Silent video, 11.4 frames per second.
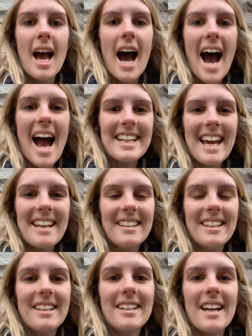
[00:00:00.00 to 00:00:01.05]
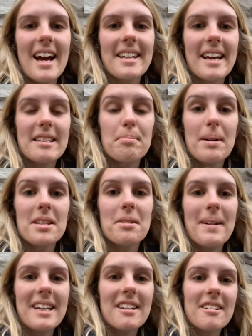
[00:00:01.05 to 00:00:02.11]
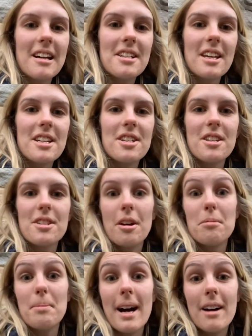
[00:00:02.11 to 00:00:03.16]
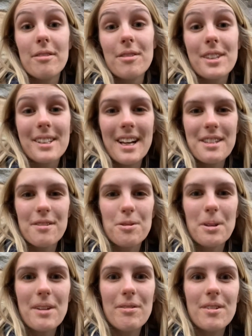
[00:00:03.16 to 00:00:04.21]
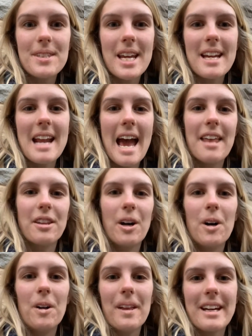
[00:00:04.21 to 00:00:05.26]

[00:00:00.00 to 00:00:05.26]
Hi Kaitlin, I'd like to pass on my congratulations on behalf of the class of 2015 and the whole